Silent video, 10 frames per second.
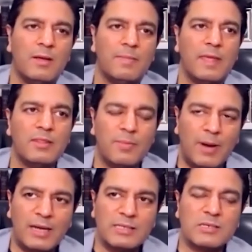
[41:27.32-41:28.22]
in the
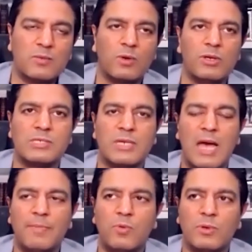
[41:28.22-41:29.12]
past, what used to
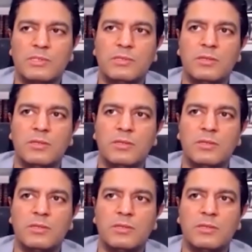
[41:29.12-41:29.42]
happen was